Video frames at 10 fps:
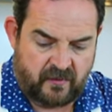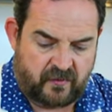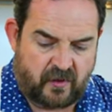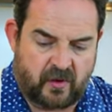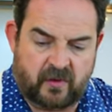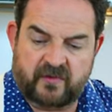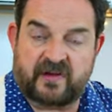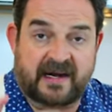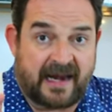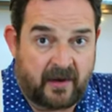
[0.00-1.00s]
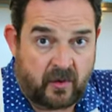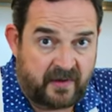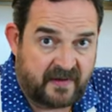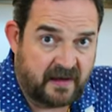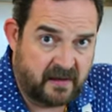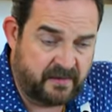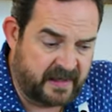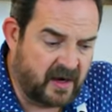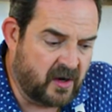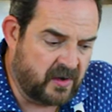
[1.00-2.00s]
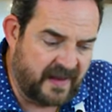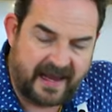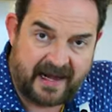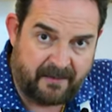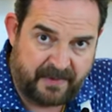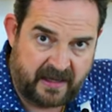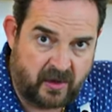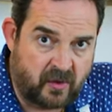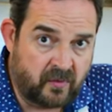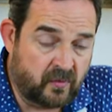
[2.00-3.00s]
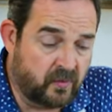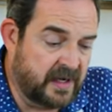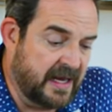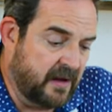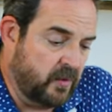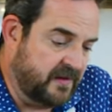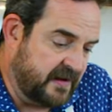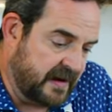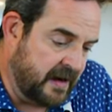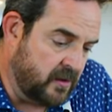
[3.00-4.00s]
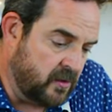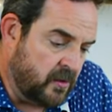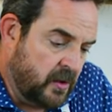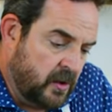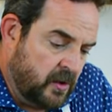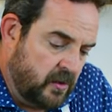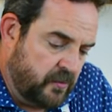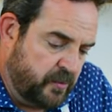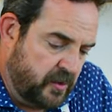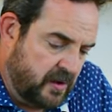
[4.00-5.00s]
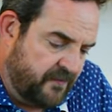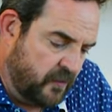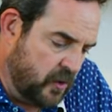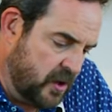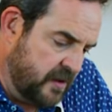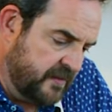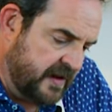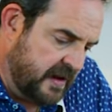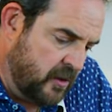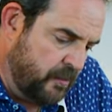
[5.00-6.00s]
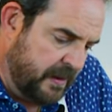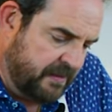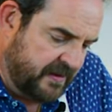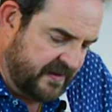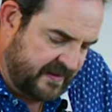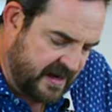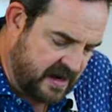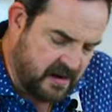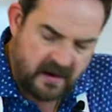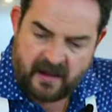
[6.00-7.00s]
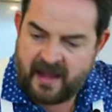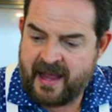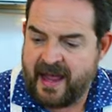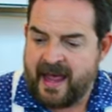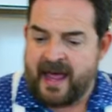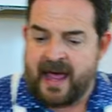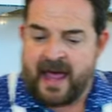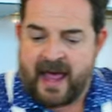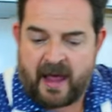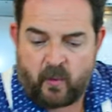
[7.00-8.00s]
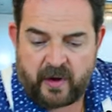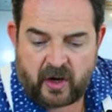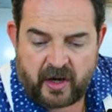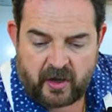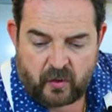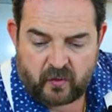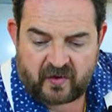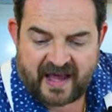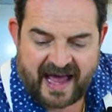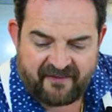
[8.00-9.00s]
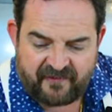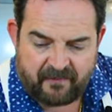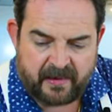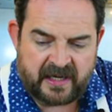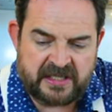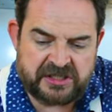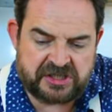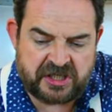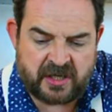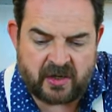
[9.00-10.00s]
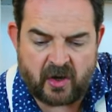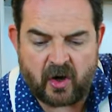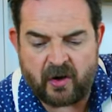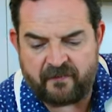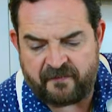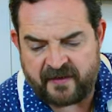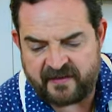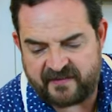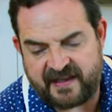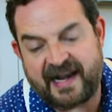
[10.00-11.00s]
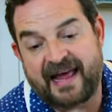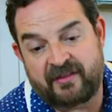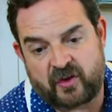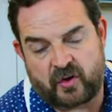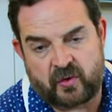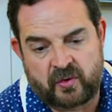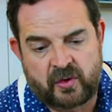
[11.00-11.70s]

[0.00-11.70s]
So serrano is a little bit hotter than jalapeño. We like with serrano. Just put the 4 serrano peppers in there. And we're gonna use half a bunch of cilantro.